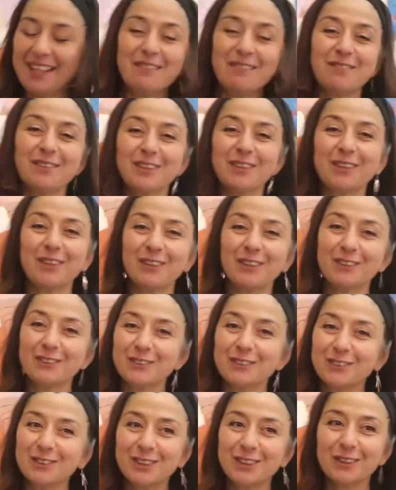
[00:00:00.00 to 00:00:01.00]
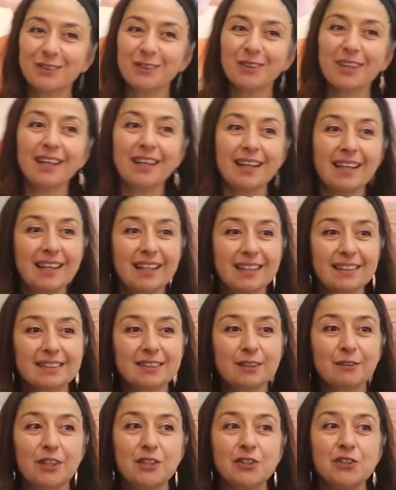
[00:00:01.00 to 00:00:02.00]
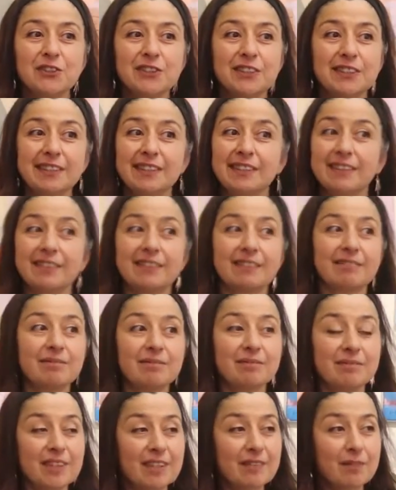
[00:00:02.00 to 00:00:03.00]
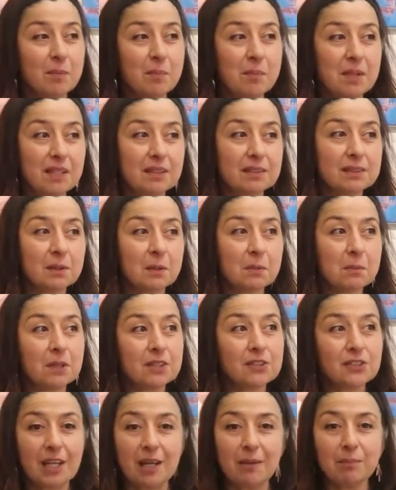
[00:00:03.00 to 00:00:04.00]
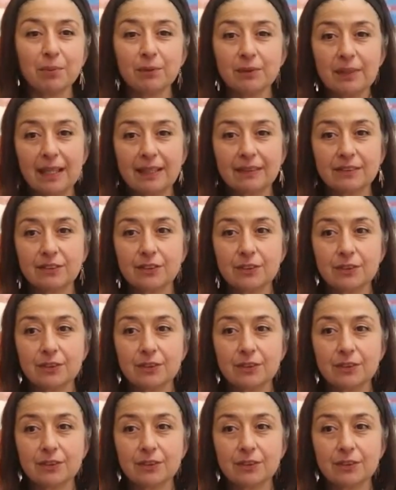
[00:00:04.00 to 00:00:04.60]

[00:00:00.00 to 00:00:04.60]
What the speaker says: Phil Colarusso has graciously given me so much ample time.